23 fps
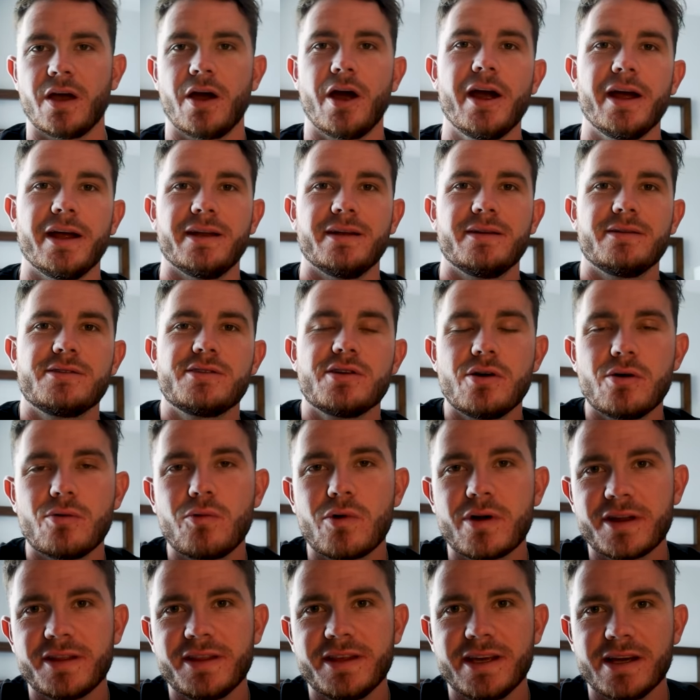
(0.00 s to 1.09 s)
All right, so
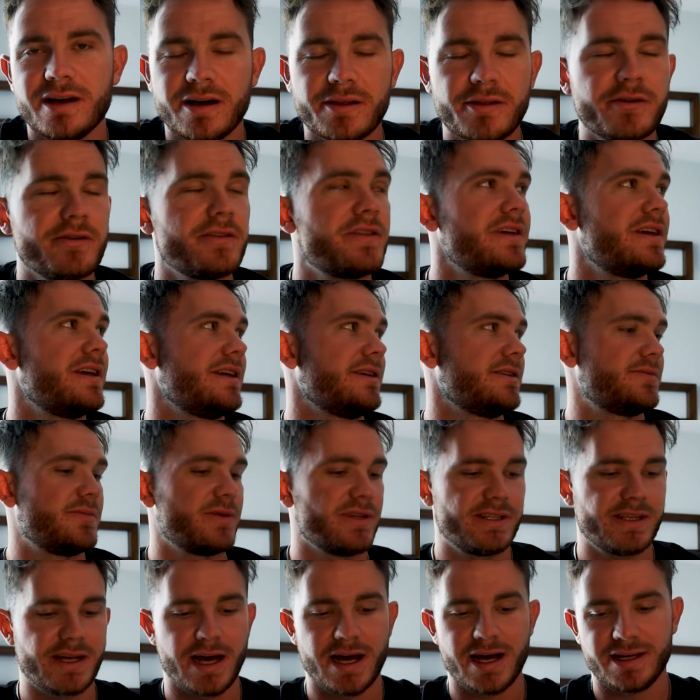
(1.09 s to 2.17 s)
one of the other things
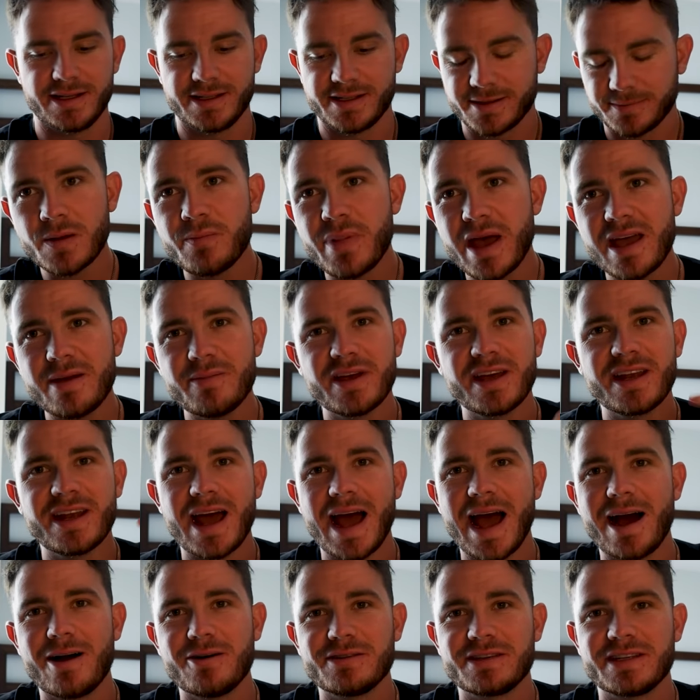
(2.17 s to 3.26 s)
besides payment,
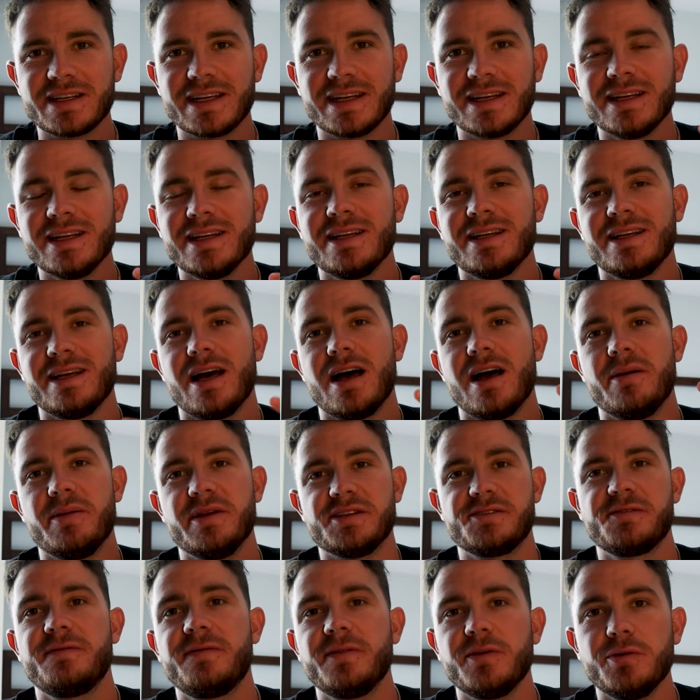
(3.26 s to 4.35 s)
housing, um,
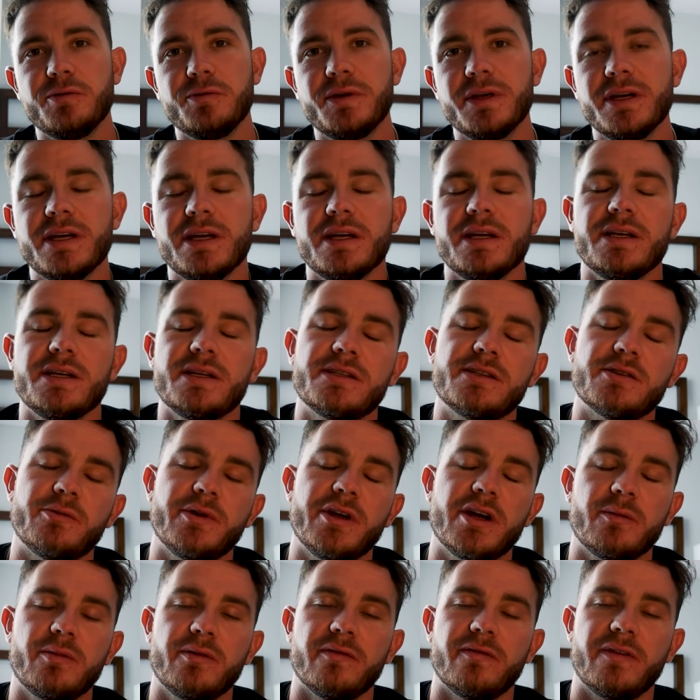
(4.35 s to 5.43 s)
is food. So
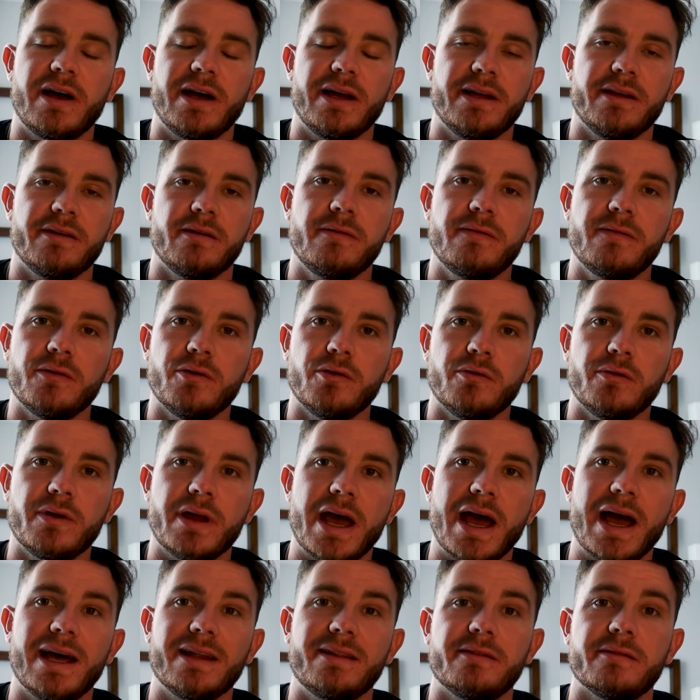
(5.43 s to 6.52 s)
we are provided food
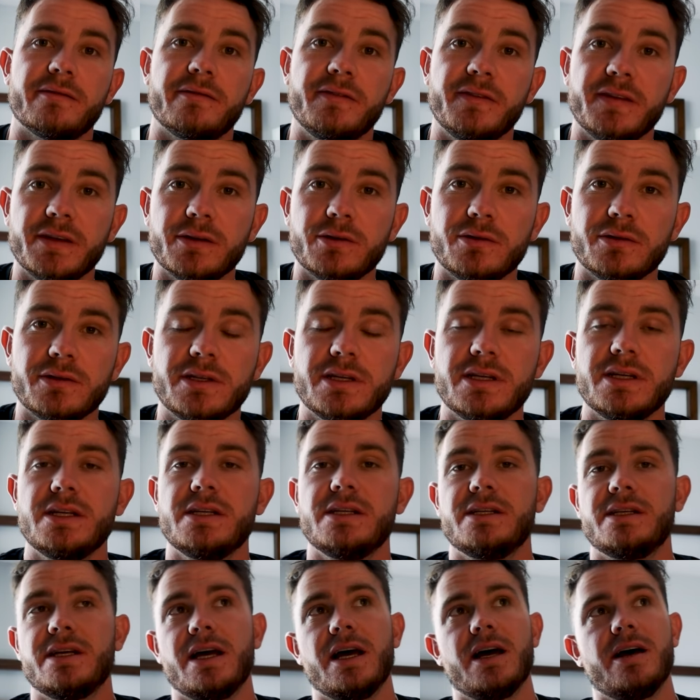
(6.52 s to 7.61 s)
at the field.
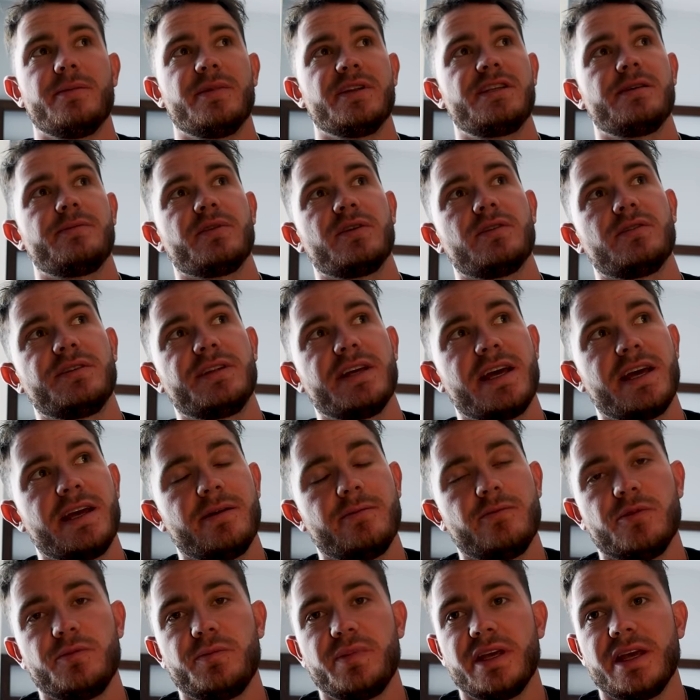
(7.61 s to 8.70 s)
Um, a typical day
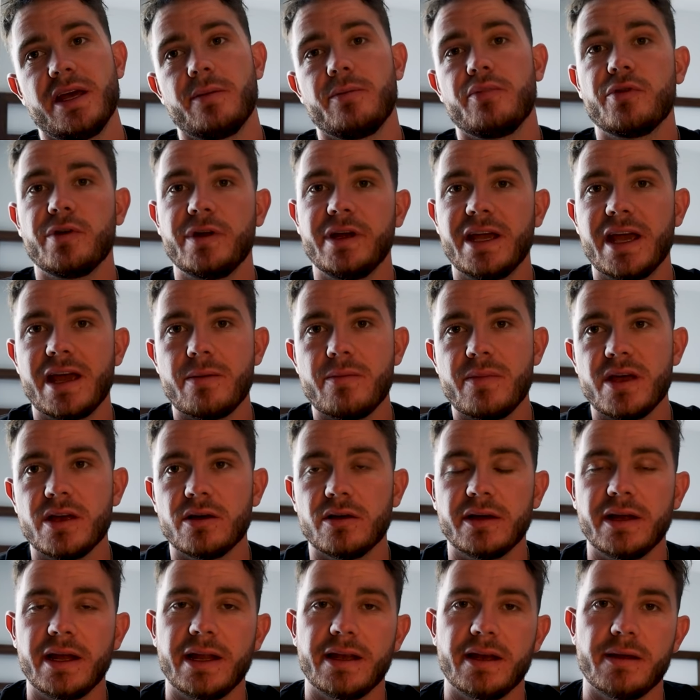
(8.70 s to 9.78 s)
would be a pregame
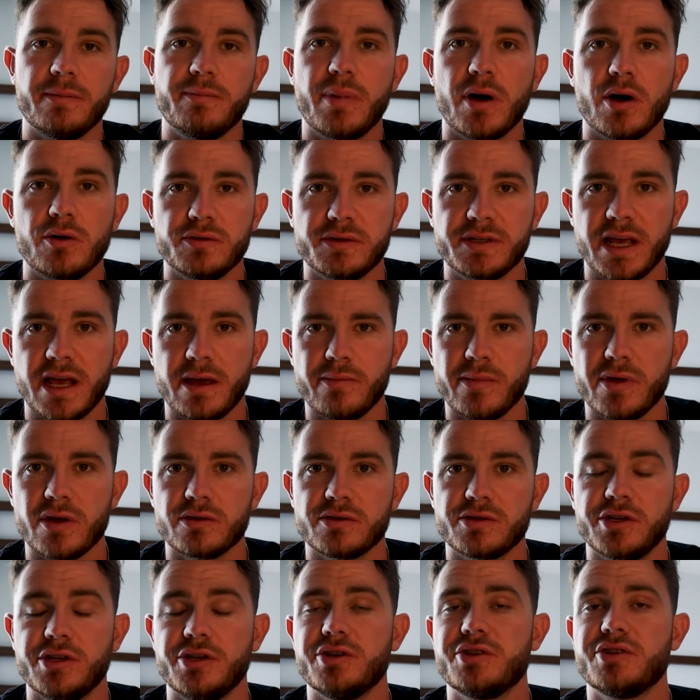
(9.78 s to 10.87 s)
meal and a postgame meal.
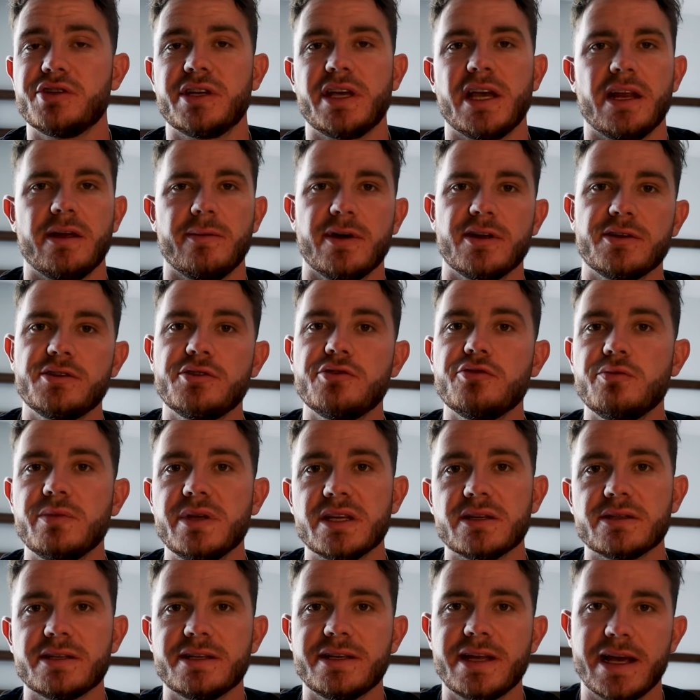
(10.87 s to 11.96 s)
So you're usually getting about two
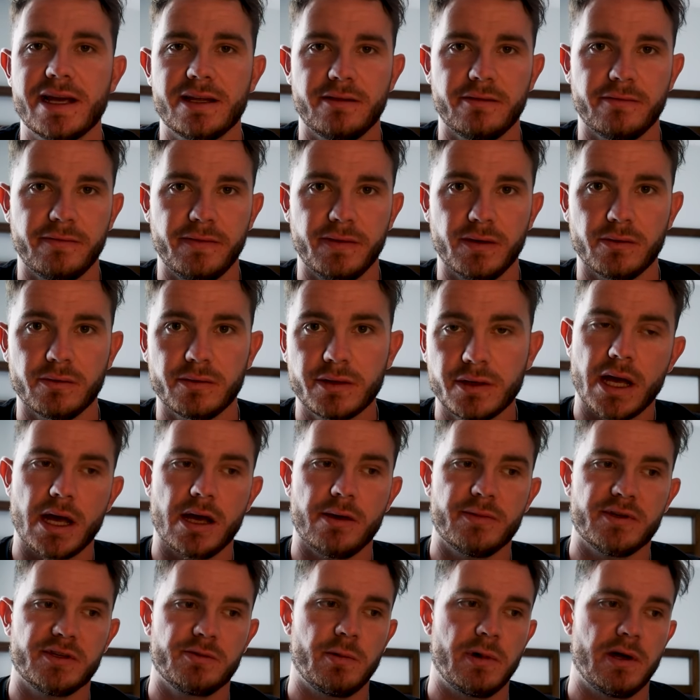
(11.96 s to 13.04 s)
meals a day at the field,
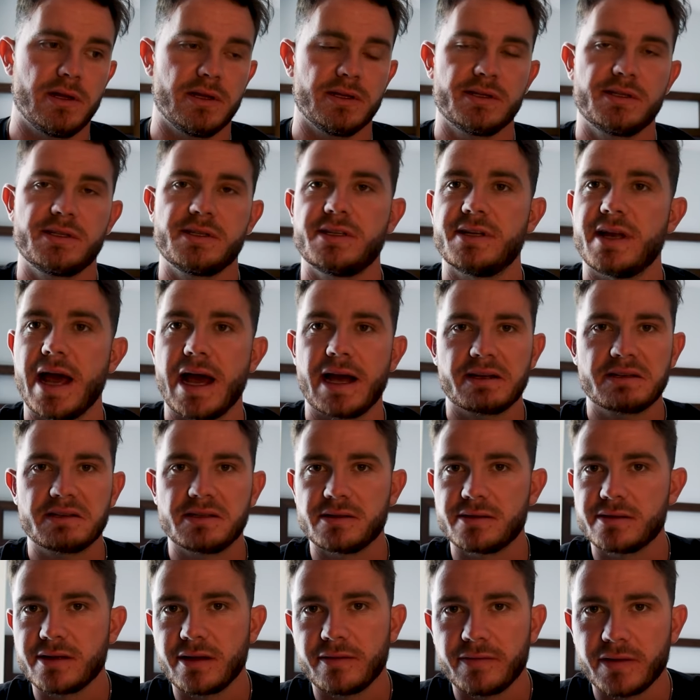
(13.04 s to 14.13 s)
um, as well as snacks
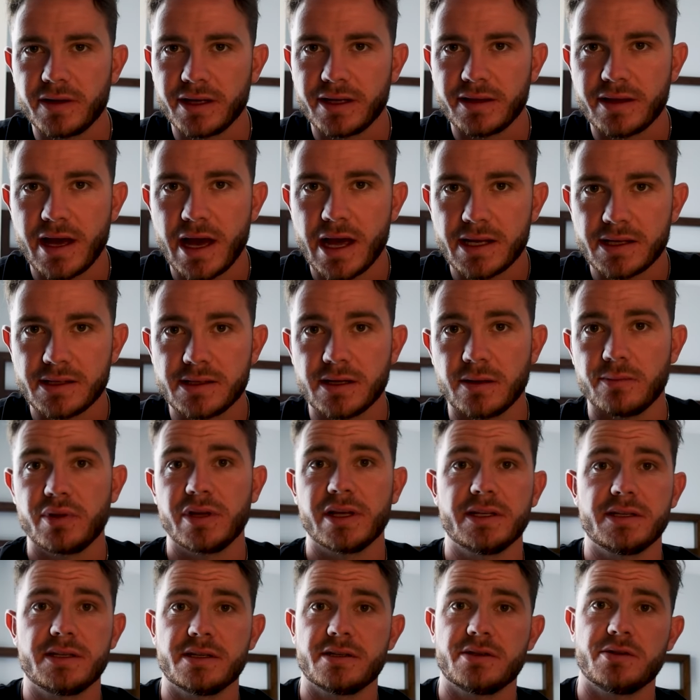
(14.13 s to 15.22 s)
and stuff like that. Some
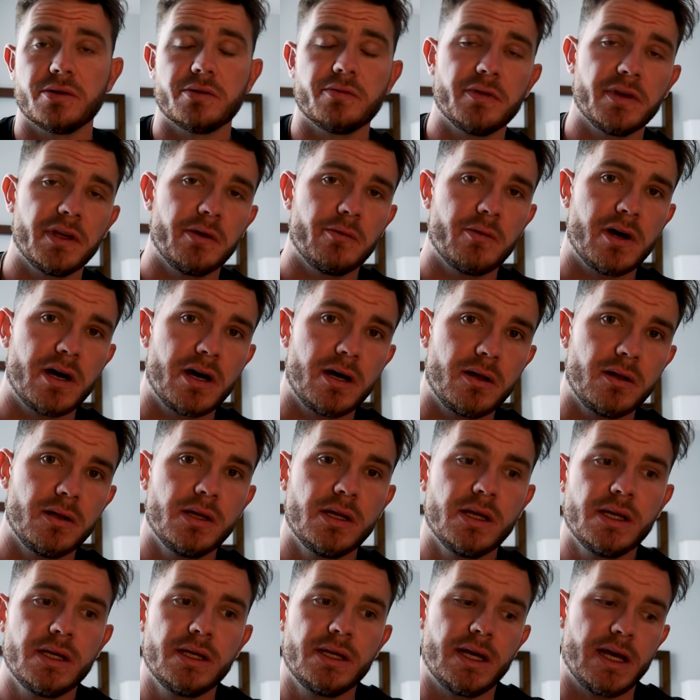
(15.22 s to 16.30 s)
places do it really well.
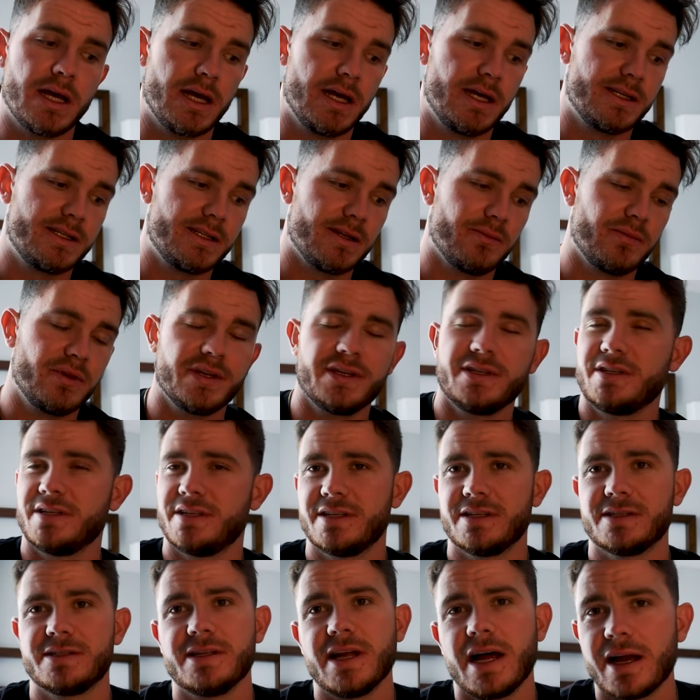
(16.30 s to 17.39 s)
Uh, some
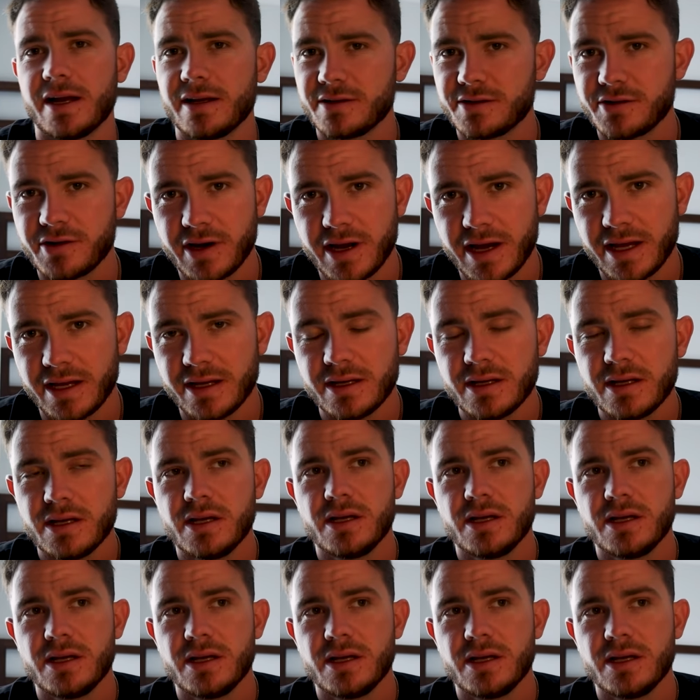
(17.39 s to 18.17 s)
places it's not as great.